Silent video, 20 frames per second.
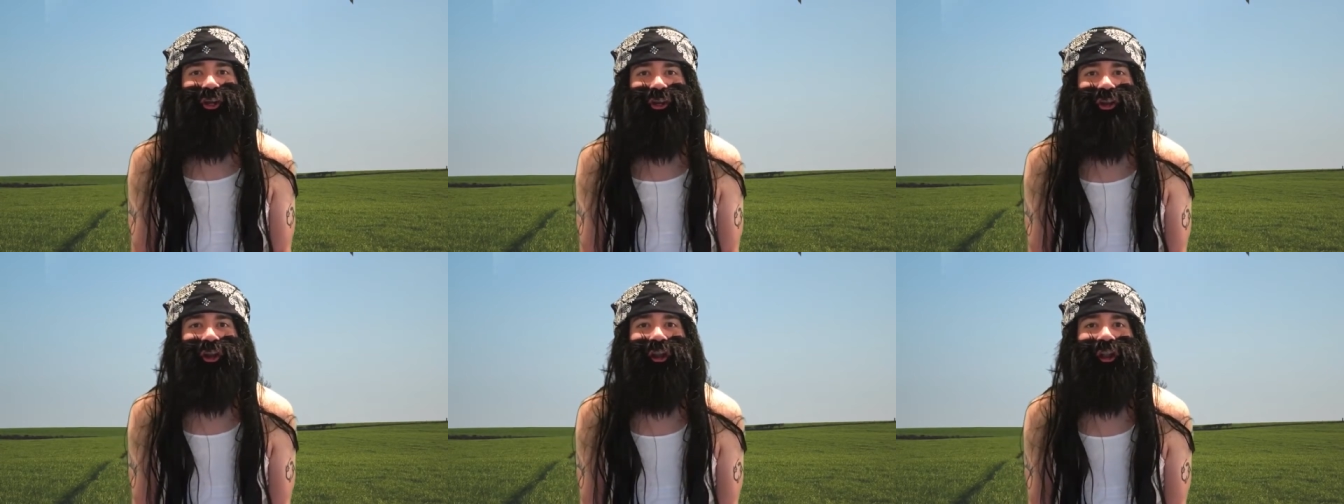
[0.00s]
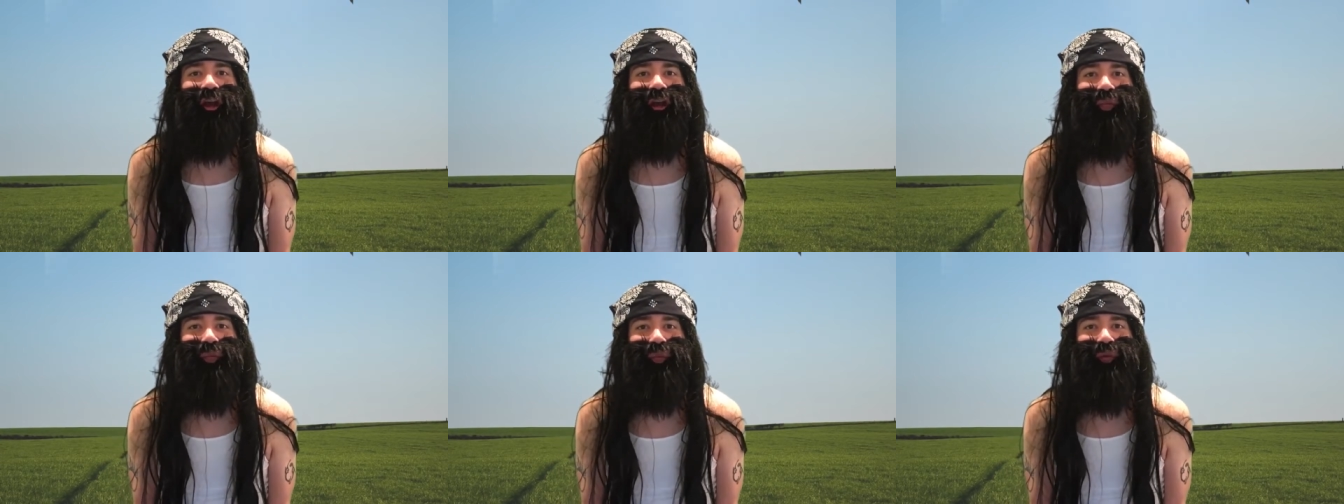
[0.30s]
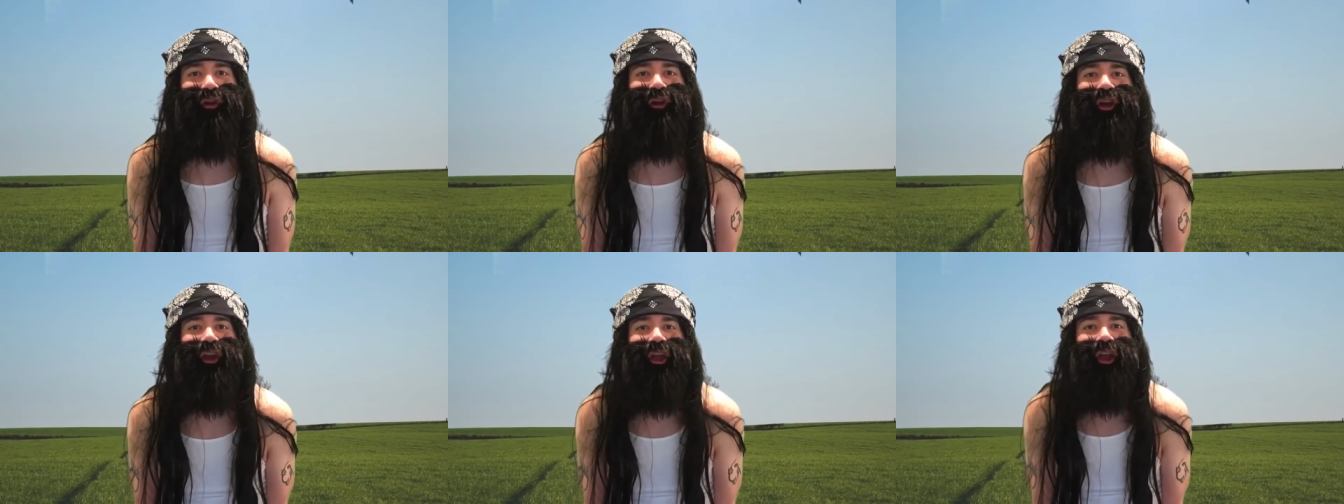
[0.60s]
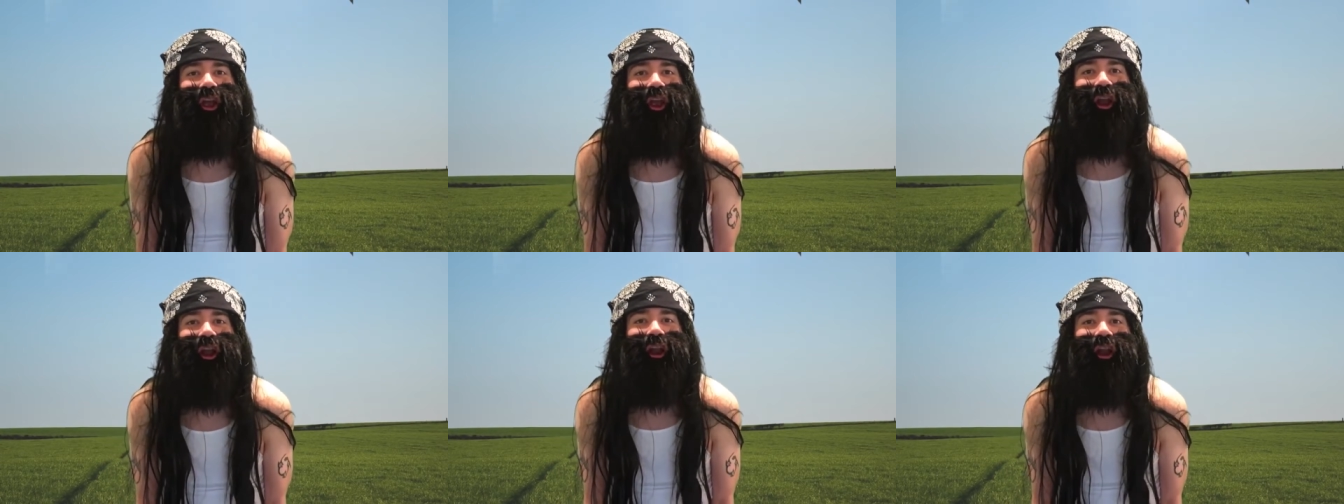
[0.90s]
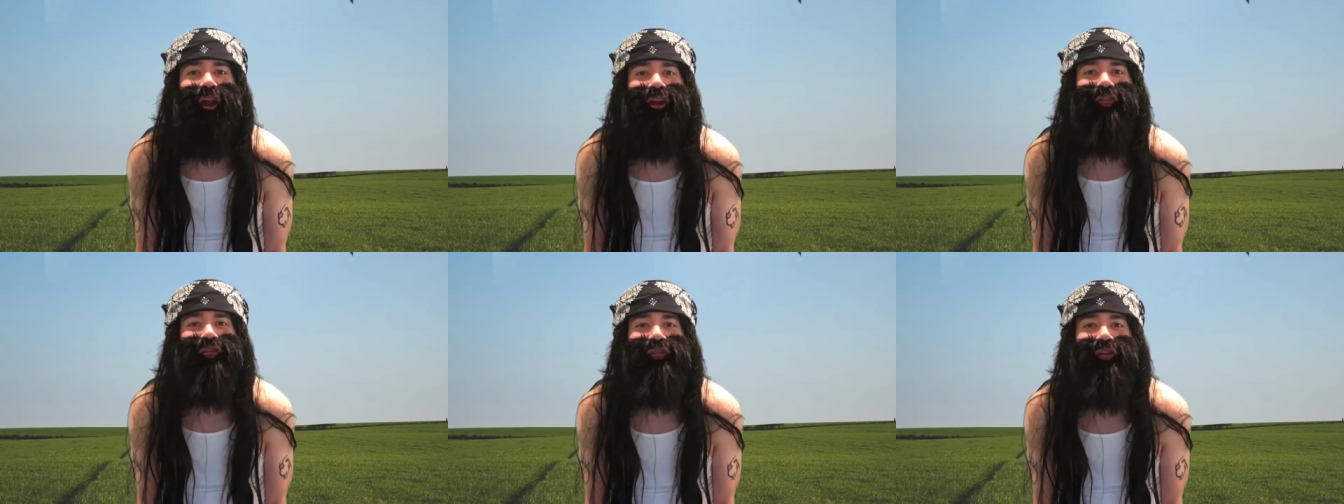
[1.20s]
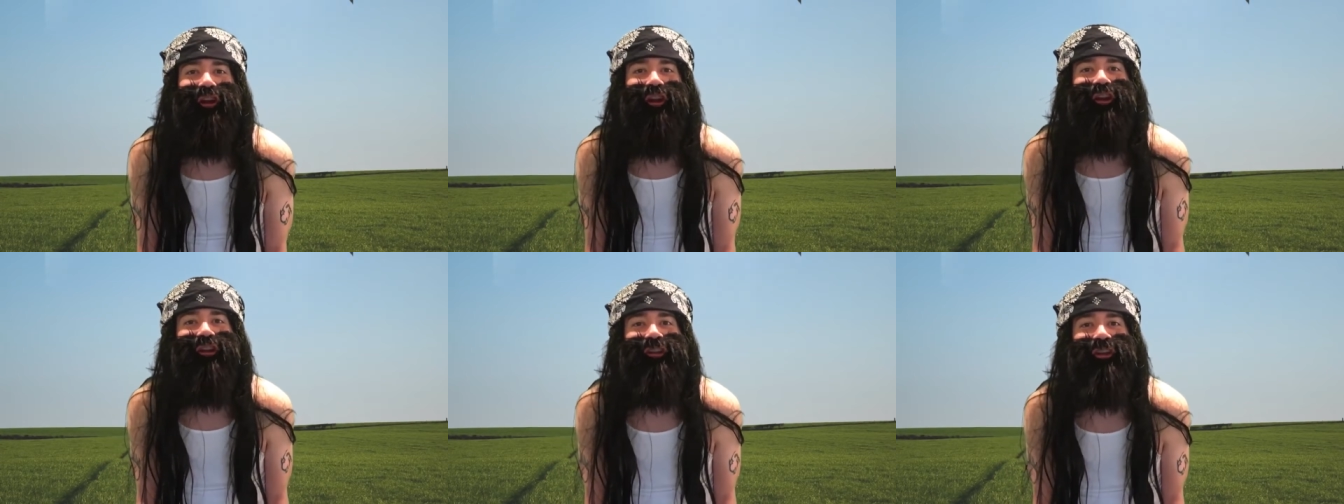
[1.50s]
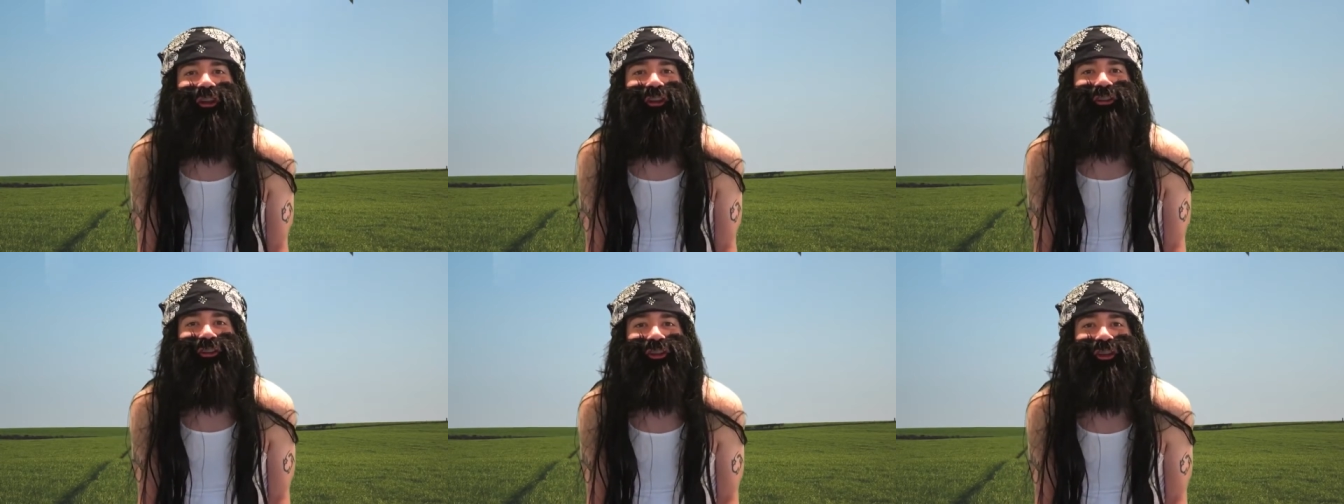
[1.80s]
celebrity that ever
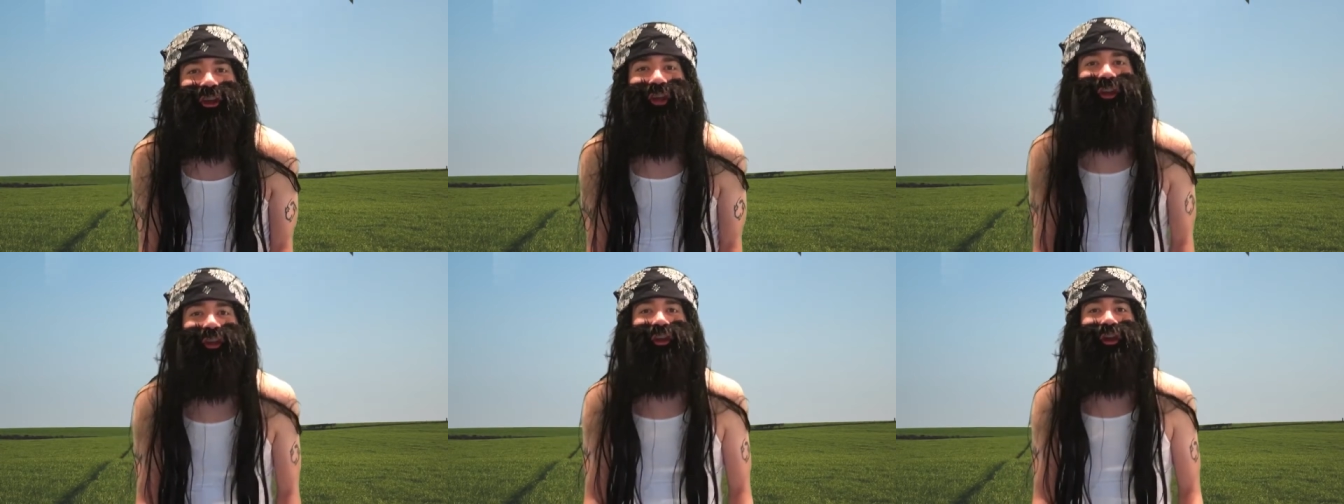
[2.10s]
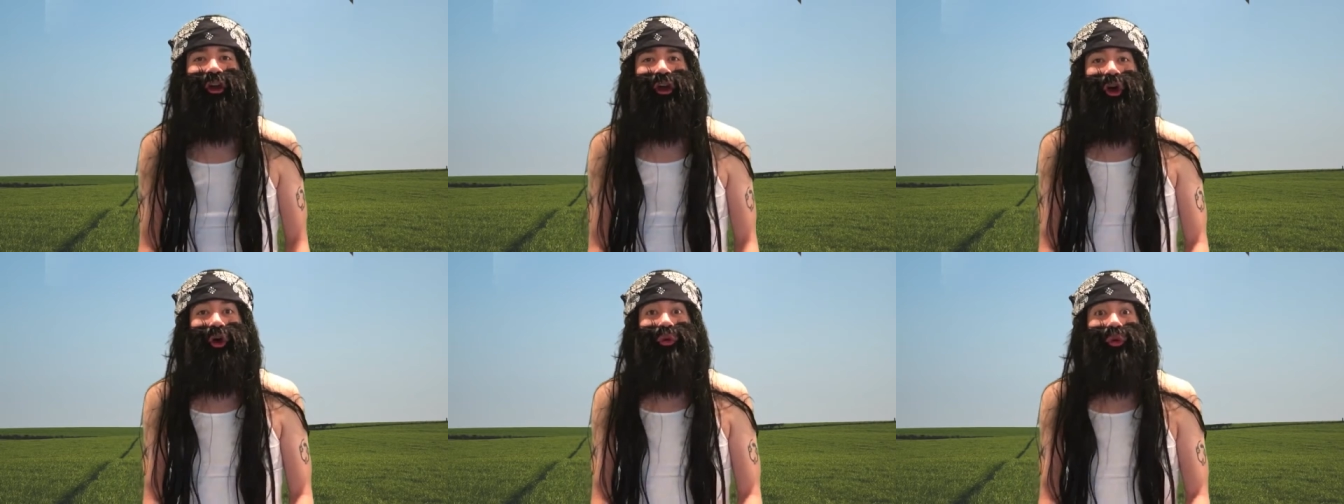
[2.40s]
existed.